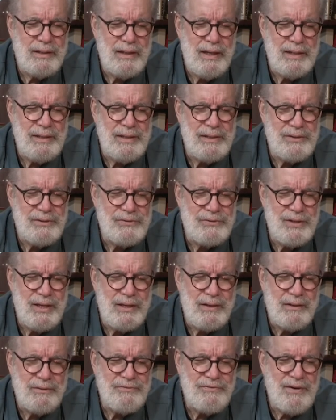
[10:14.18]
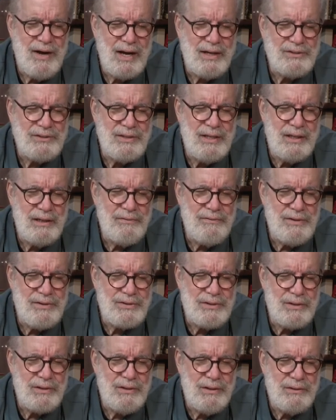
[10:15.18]
did this thing on Fox
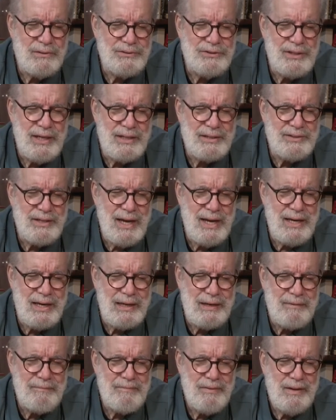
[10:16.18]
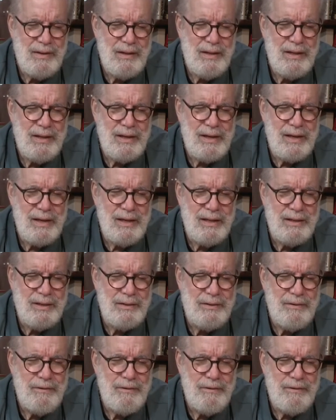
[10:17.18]
Television called Jake's Attic. And